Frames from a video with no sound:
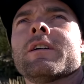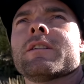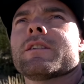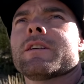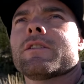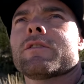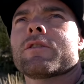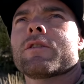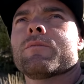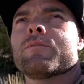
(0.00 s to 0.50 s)

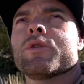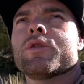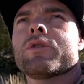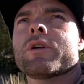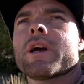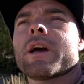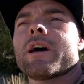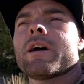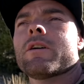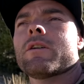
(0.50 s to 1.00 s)
it's either a moo
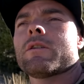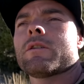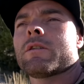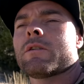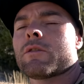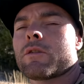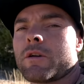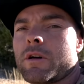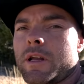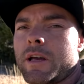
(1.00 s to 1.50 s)
cow
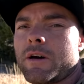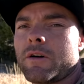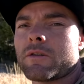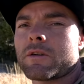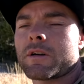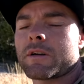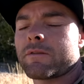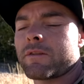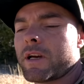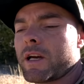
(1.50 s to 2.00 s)
or an
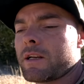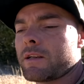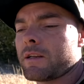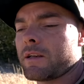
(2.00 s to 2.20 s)
elk, if I had